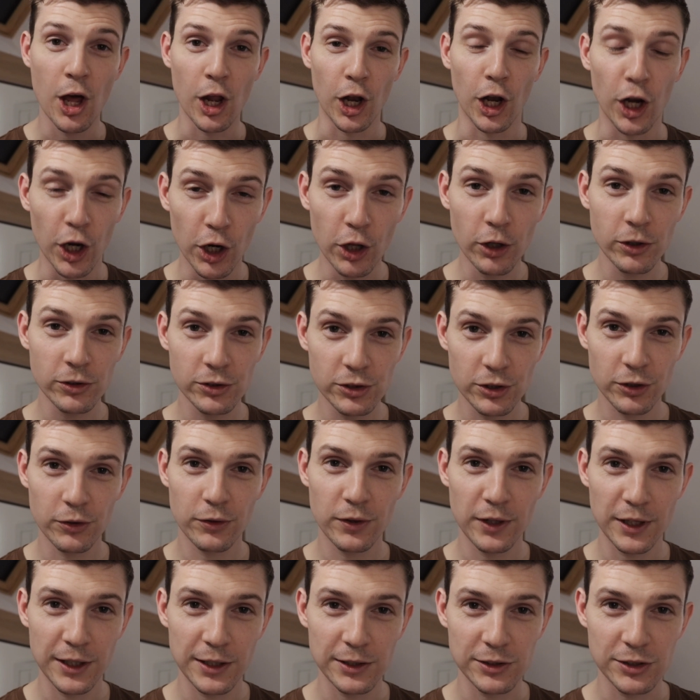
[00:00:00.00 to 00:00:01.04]
Lots of
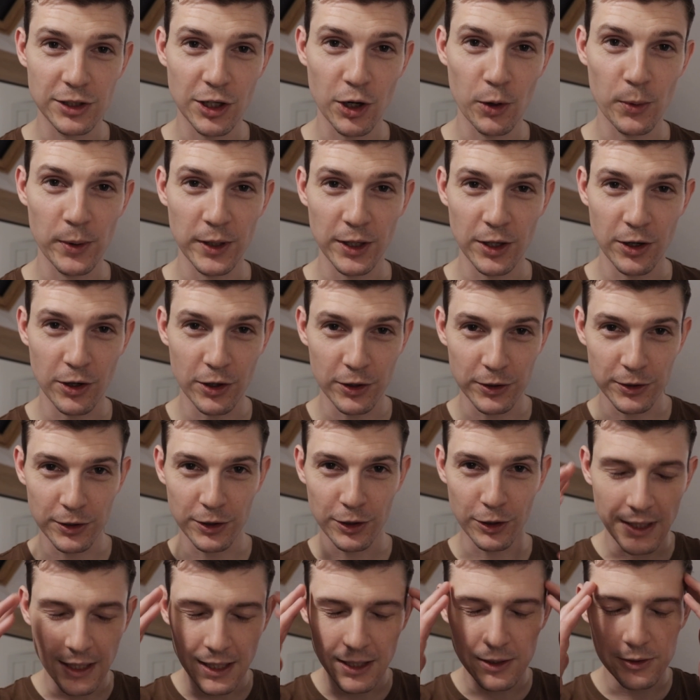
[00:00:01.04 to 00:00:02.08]
things going
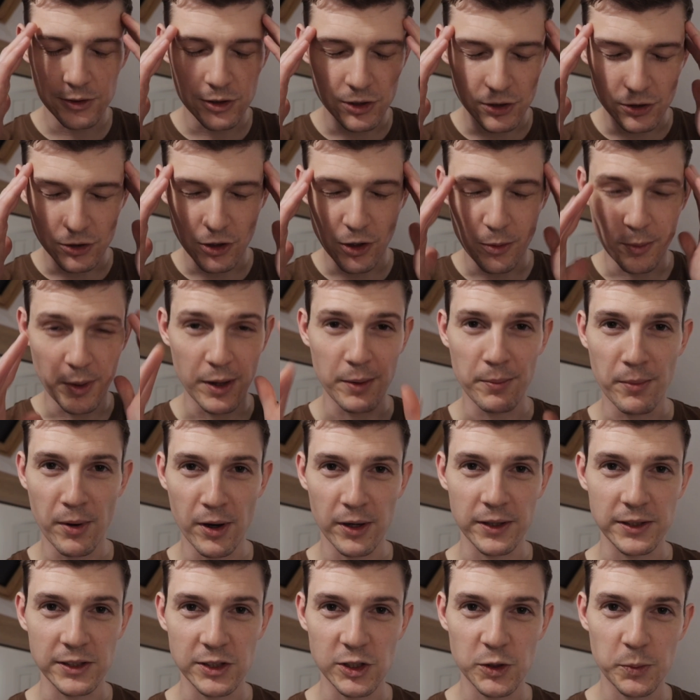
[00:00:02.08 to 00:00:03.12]
on. It's just got my
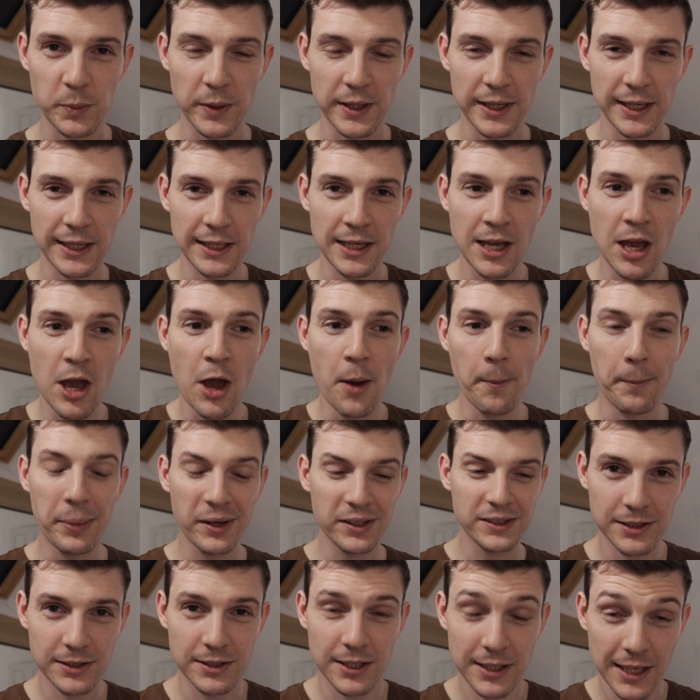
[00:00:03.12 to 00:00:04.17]
mind spinning.
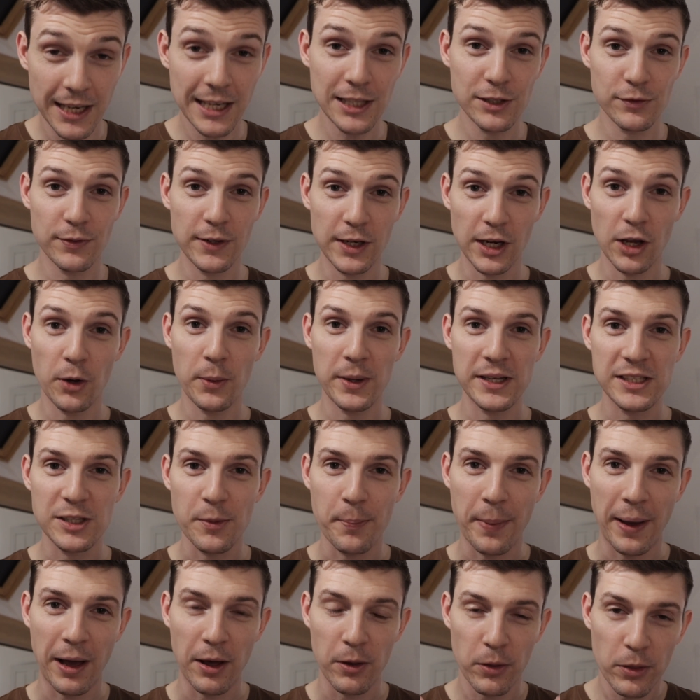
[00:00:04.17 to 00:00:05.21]
But today's video is
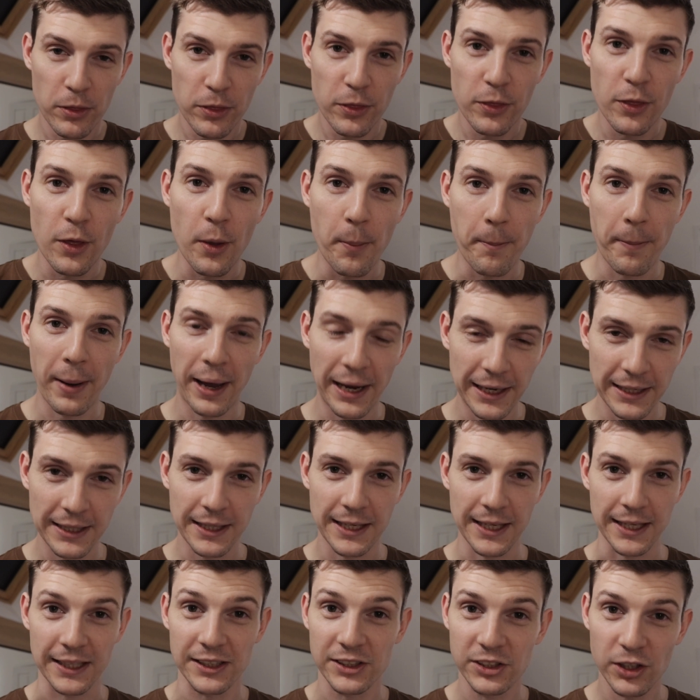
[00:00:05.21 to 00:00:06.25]
about the
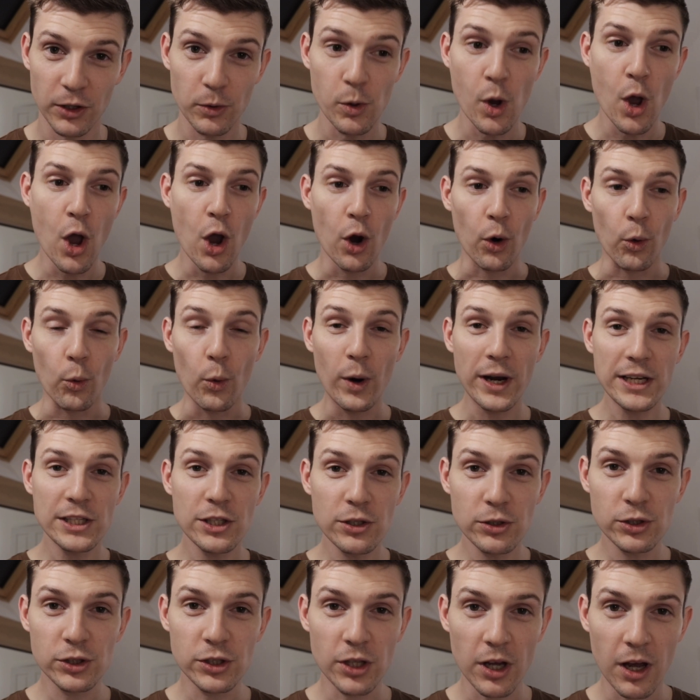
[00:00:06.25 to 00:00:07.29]
banking. So when
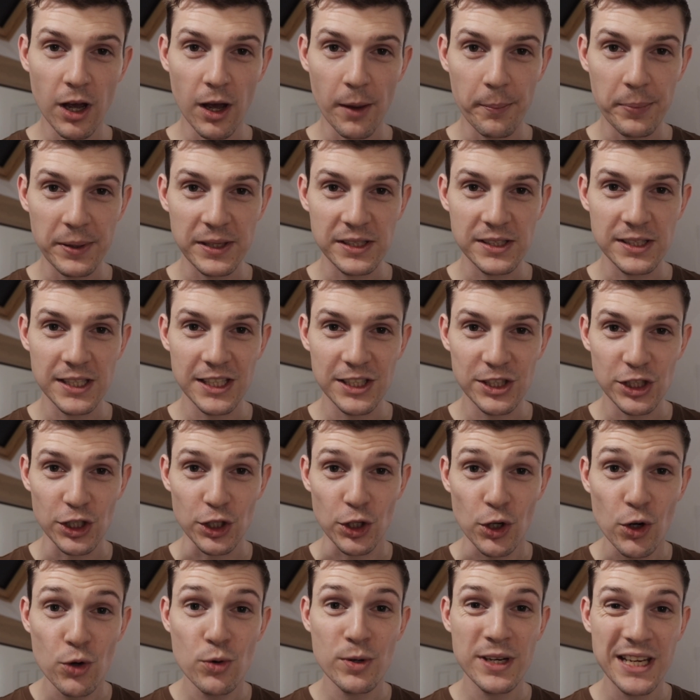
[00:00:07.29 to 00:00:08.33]
you start a business,
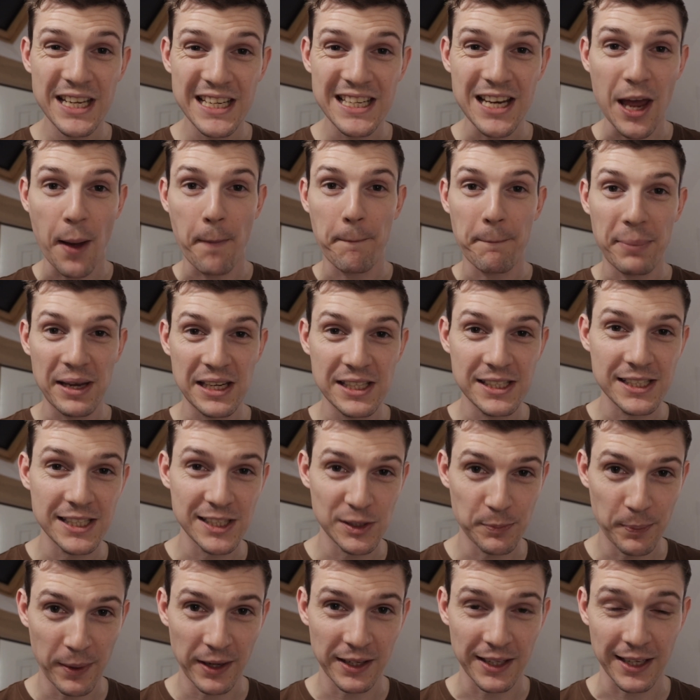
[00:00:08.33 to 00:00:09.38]
you need a
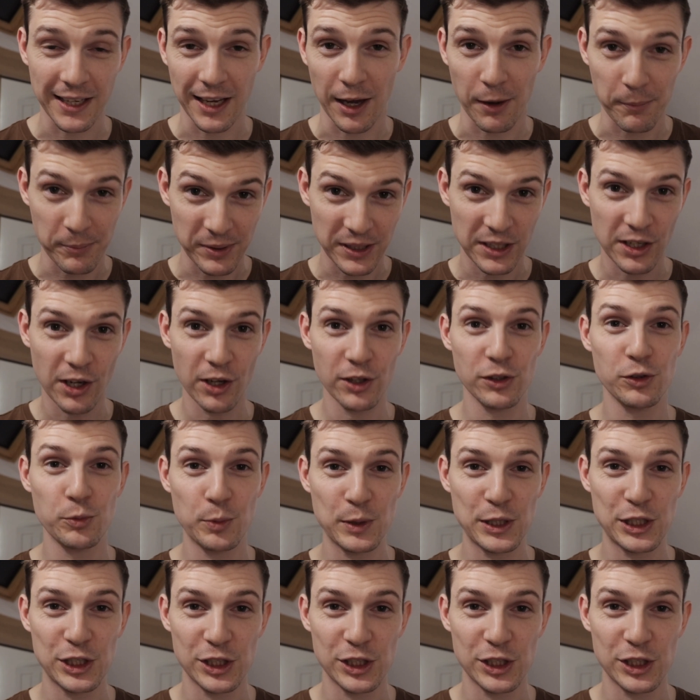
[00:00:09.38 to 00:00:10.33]
business bank account. Because we